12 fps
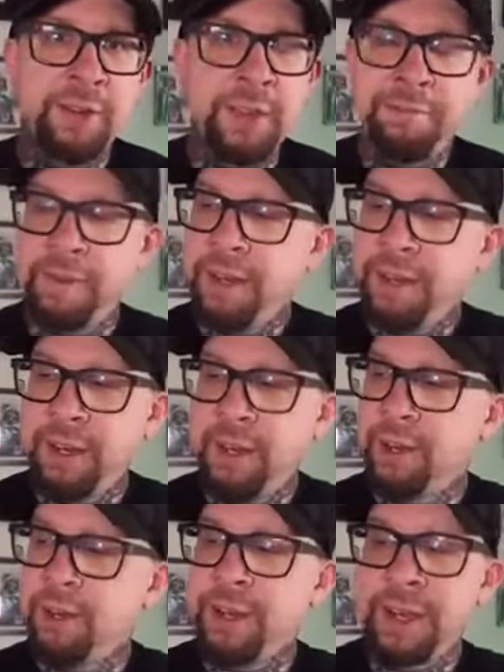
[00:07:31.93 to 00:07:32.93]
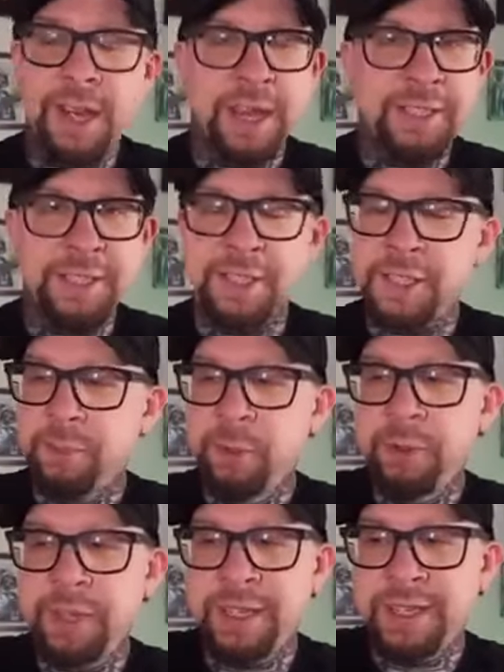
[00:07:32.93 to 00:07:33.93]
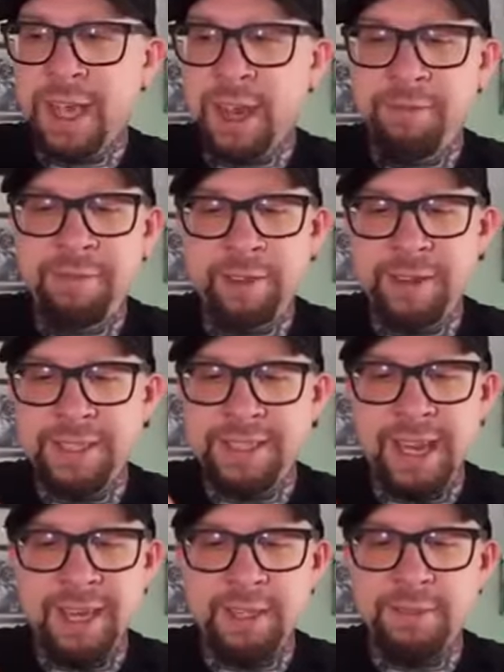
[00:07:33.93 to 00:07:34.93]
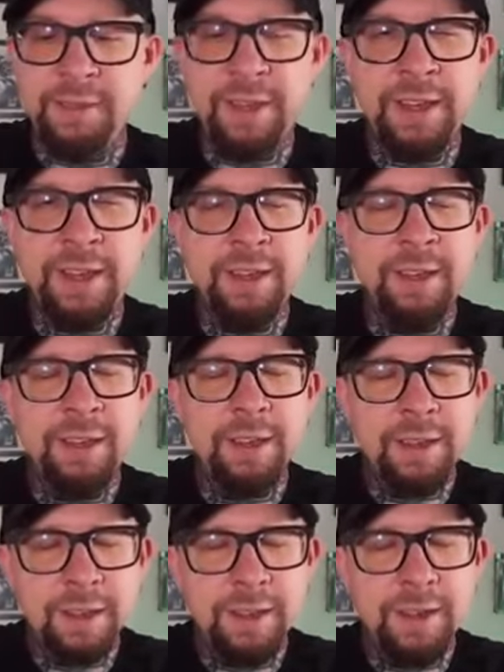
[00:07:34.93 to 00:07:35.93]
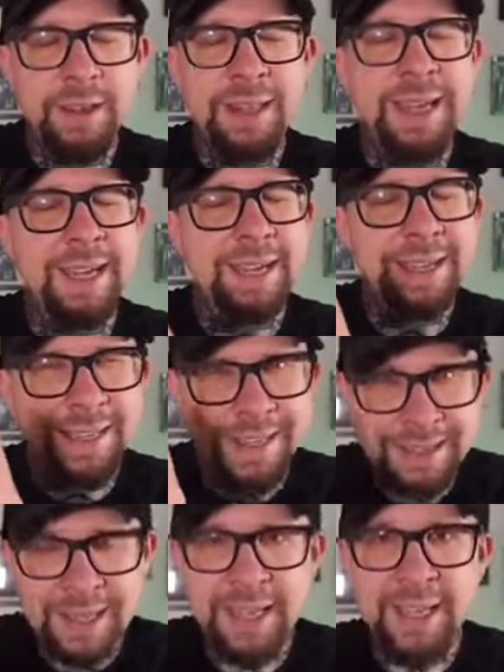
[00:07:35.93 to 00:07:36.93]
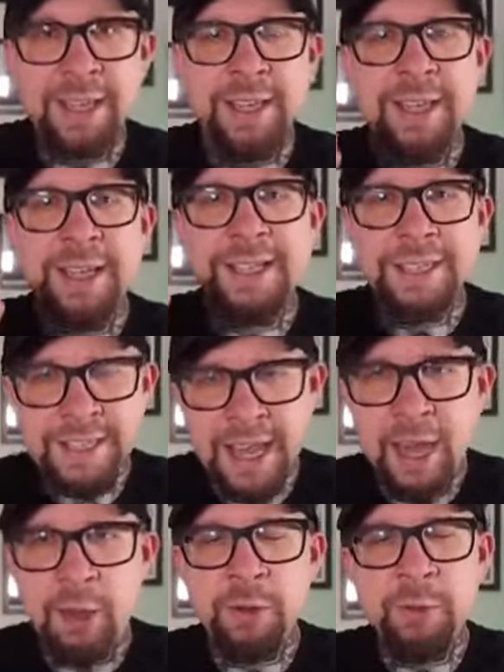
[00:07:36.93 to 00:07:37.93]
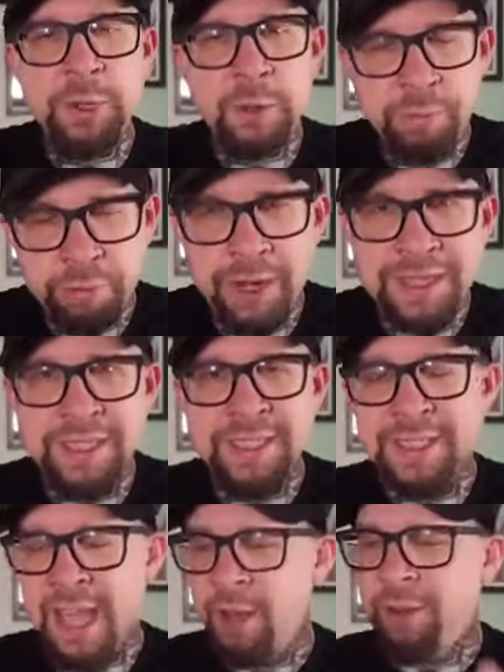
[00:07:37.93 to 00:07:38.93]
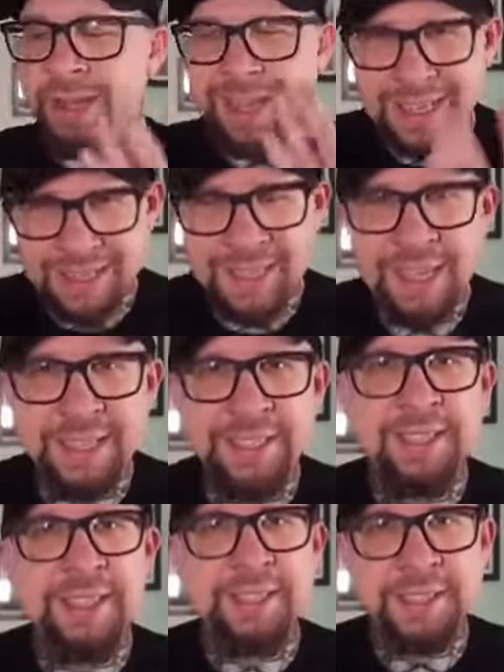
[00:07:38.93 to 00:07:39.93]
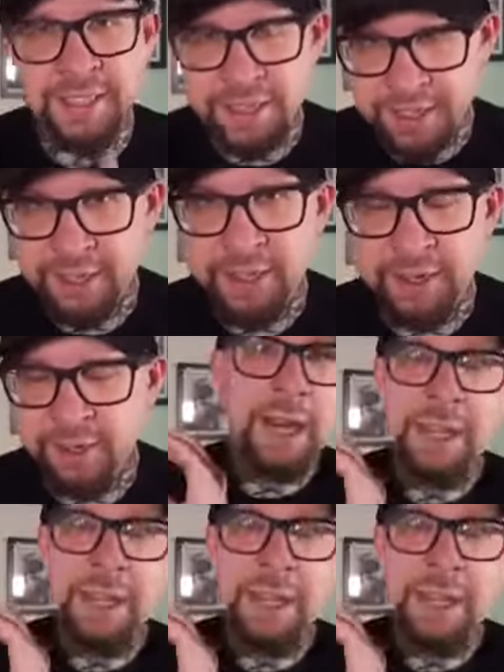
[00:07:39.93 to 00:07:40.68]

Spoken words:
They fit in here nice and smooth, and it's got a very satisfying click sound. When you press it down, it clicks and it's secure.